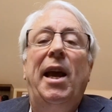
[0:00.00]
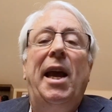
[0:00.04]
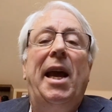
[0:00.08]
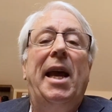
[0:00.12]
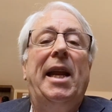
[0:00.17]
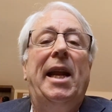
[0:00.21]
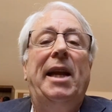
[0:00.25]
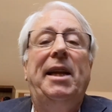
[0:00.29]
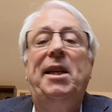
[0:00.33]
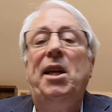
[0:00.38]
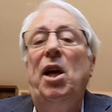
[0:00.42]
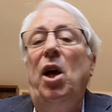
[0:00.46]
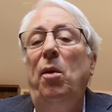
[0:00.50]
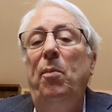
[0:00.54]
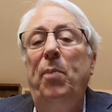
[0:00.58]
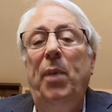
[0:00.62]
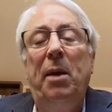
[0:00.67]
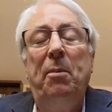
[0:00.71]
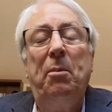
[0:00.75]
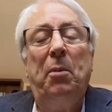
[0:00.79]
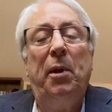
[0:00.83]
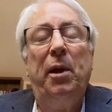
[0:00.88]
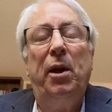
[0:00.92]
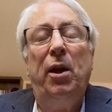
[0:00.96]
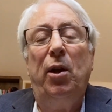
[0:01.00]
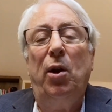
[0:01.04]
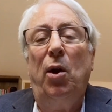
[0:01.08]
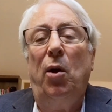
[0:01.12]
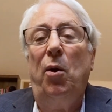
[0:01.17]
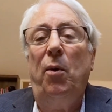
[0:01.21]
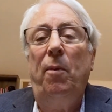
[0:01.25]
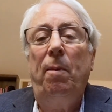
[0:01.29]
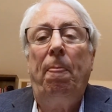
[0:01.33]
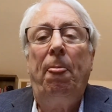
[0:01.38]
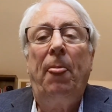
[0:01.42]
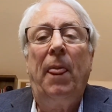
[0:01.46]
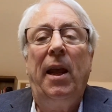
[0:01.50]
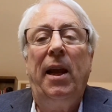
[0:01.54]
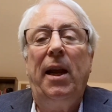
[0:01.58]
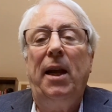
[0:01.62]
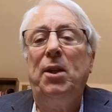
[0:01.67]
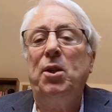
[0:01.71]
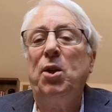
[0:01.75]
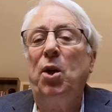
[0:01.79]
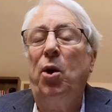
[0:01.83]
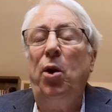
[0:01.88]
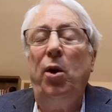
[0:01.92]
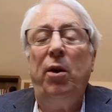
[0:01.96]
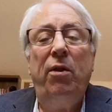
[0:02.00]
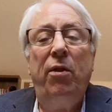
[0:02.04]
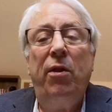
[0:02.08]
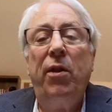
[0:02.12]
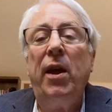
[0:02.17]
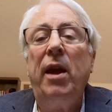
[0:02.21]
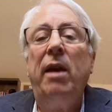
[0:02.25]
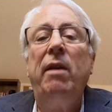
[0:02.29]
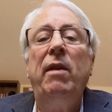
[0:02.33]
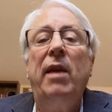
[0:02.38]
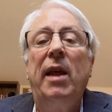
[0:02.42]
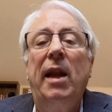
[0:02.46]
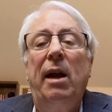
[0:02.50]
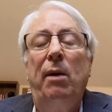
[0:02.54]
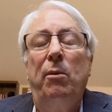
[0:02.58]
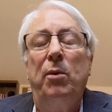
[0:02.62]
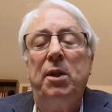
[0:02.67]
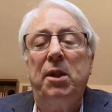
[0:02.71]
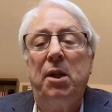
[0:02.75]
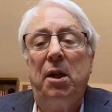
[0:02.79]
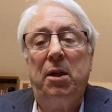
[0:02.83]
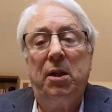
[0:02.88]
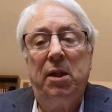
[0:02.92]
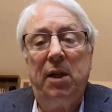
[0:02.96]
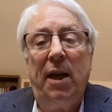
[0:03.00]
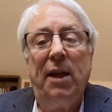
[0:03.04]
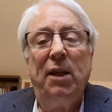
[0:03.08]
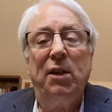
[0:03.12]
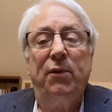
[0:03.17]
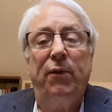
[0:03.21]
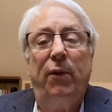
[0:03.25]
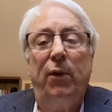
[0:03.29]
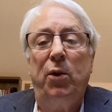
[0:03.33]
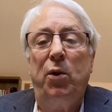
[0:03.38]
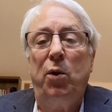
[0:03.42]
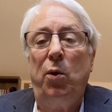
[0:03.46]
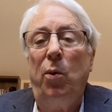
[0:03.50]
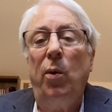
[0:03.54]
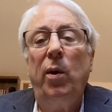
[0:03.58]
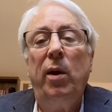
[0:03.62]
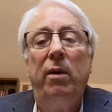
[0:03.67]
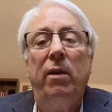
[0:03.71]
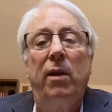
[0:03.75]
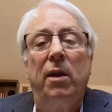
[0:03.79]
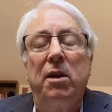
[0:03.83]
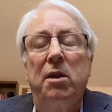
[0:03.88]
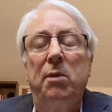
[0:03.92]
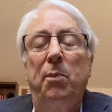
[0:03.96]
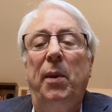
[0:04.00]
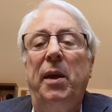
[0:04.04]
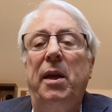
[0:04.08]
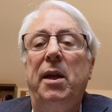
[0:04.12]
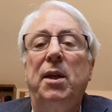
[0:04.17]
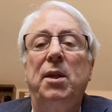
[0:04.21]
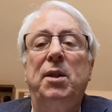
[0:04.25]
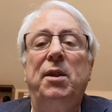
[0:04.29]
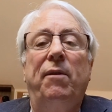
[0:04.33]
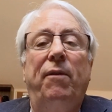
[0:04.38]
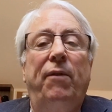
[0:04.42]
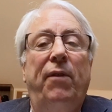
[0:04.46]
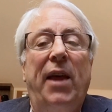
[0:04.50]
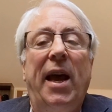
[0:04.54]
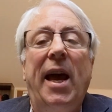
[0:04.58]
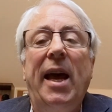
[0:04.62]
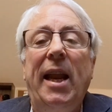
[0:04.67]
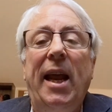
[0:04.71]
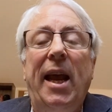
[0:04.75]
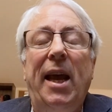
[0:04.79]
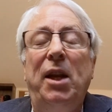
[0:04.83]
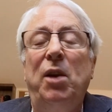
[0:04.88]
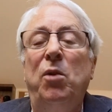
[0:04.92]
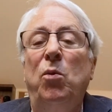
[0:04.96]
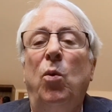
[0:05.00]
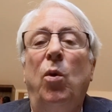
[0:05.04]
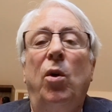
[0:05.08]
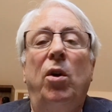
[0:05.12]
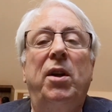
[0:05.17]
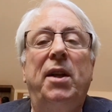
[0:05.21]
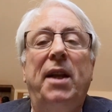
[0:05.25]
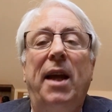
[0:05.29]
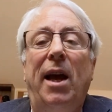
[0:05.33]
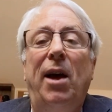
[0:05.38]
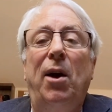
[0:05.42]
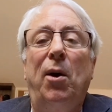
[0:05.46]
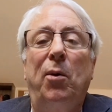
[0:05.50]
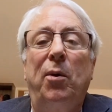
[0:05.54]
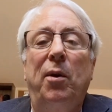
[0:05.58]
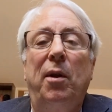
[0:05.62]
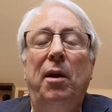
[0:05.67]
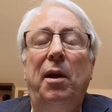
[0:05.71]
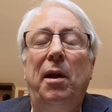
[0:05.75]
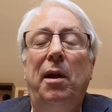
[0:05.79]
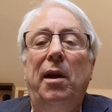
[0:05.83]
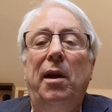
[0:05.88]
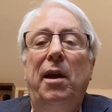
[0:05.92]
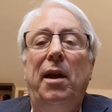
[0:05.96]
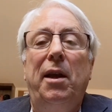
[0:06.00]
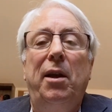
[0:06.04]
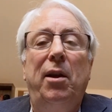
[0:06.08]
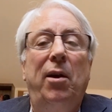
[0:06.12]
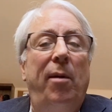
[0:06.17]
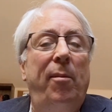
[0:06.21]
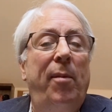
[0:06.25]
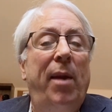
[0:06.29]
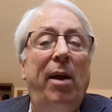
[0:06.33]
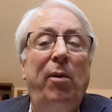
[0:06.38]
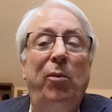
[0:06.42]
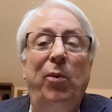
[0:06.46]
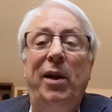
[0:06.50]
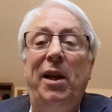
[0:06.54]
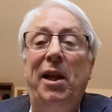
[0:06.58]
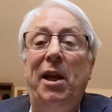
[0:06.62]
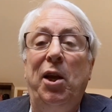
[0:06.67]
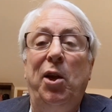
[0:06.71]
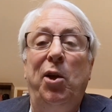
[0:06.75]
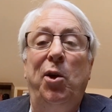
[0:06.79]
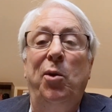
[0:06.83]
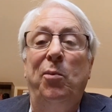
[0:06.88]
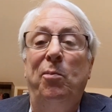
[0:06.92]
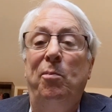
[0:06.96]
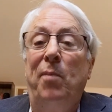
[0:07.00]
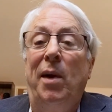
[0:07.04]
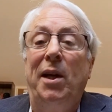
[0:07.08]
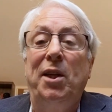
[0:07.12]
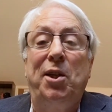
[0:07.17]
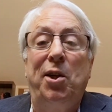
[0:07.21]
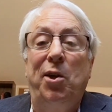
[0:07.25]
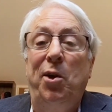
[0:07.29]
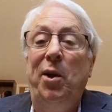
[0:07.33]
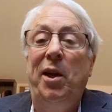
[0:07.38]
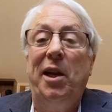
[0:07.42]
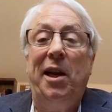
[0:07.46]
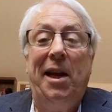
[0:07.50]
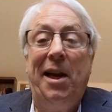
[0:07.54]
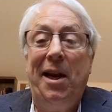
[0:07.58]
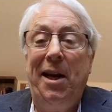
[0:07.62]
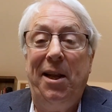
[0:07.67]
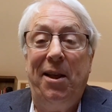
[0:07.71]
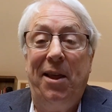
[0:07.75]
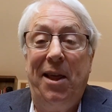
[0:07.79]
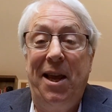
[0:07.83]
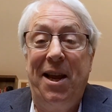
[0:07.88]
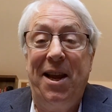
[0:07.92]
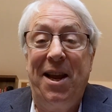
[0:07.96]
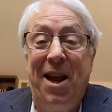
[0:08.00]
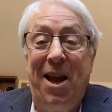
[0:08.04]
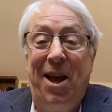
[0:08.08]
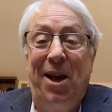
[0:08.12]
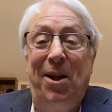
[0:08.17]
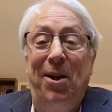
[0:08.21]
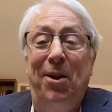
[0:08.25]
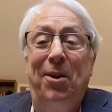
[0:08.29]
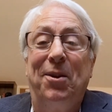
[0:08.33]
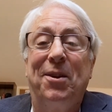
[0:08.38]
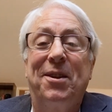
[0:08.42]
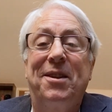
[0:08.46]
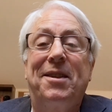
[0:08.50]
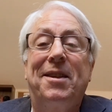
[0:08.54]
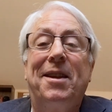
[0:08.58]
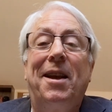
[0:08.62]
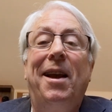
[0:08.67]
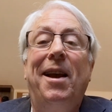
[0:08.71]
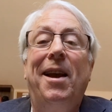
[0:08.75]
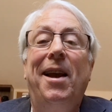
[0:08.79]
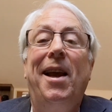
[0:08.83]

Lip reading: And I tell people, you know, it's a good thing that I was successful doing this, because if that hadn't worked out, you know, I'm not really much good at anything else.